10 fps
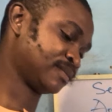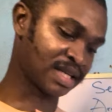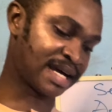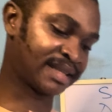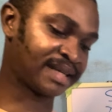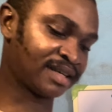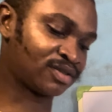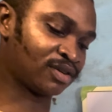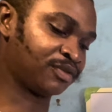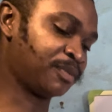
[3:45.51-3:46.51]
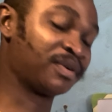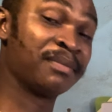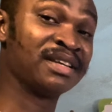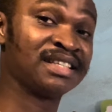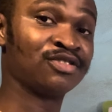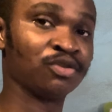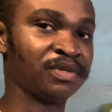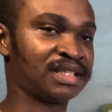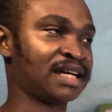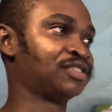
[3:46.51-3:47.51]
address of the premises to be
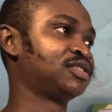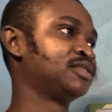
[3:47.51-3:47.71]
searched.